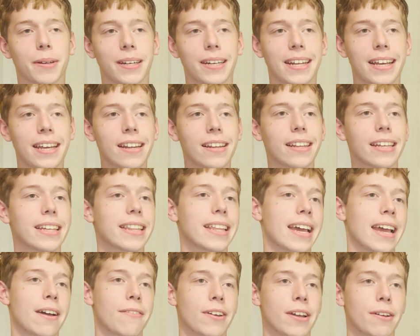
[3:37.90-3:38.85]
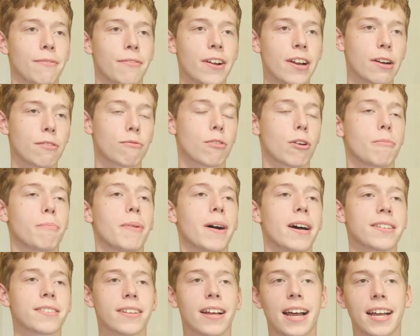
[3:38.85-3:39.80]
in Italy, they have a very
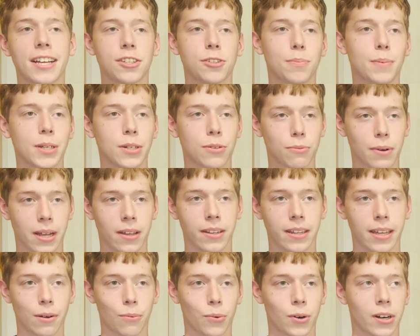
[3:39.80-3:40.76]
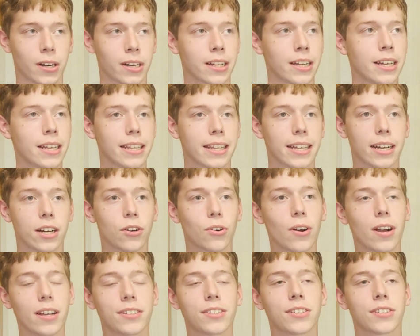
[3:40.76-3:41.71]
robust high-speed rail network that
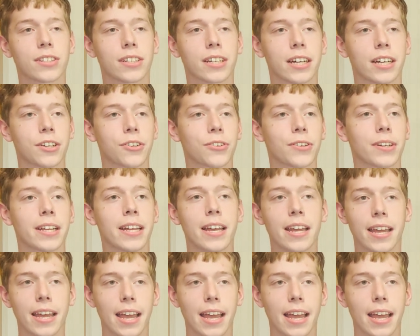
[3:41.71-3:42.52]
crosses the country,